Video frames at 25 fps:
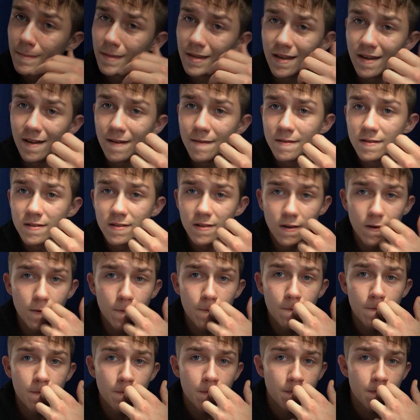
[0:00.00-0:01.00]
yeah, so
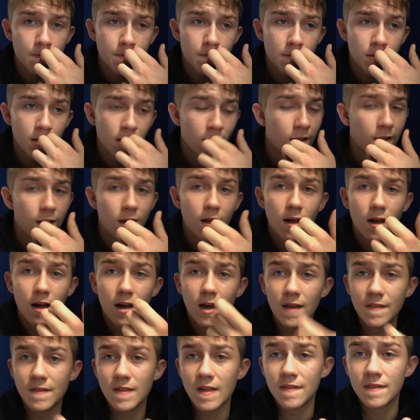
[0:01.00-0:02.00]

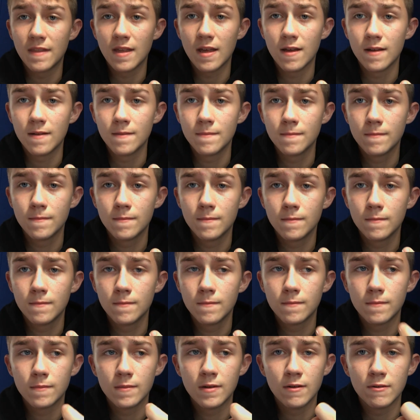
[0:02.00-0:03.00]
I thought that
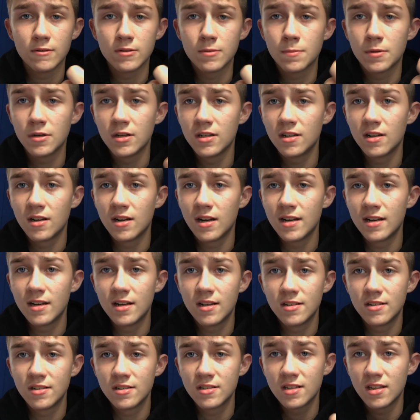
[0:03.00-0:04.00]
it was a pretty good
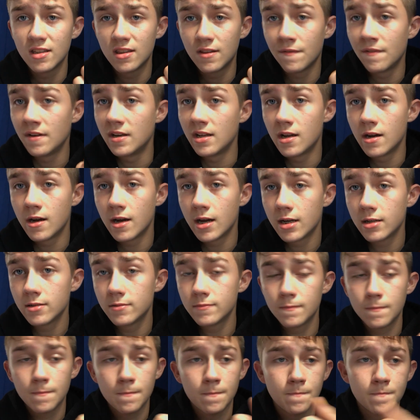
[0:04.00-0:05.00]
idea to just get the video
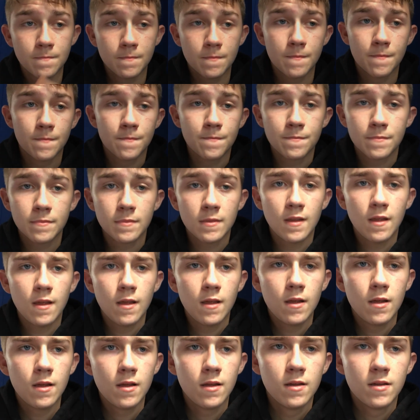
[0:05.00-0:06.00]
out,
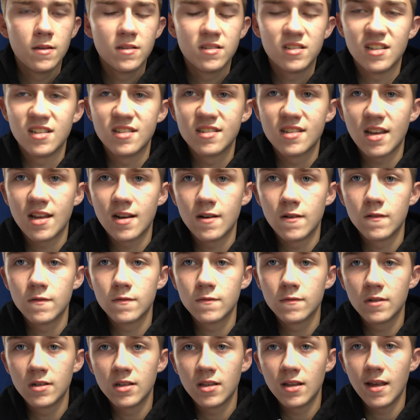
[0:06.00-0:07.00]
since I
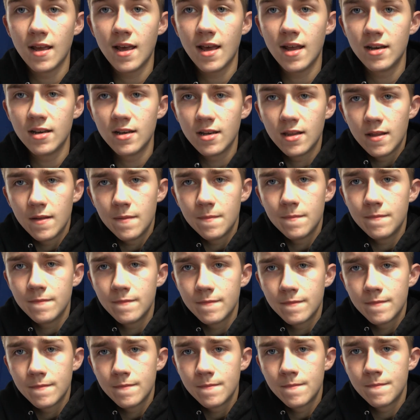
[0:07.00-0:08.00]
don't really edit them
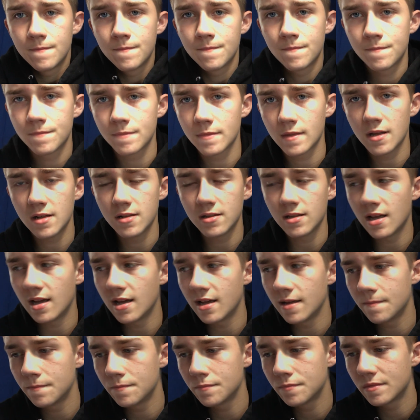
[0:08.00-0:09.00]
a
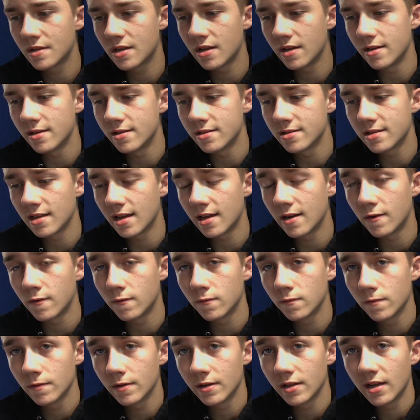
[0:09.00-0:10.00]
lot, because I
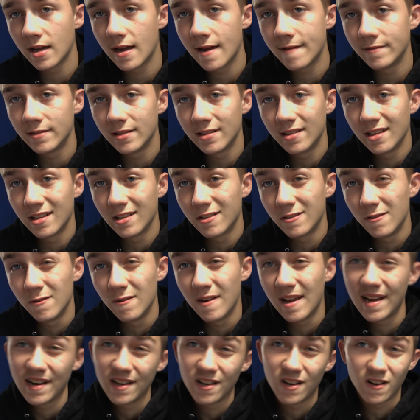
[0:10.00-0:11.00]
don't really have anything
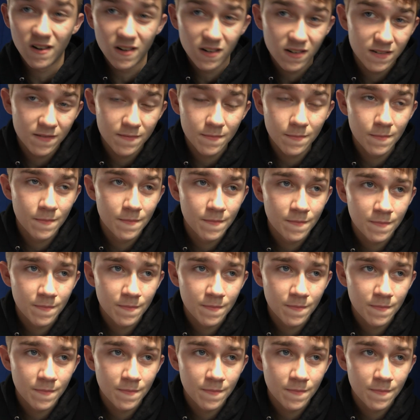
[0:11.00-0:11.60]
to edit on.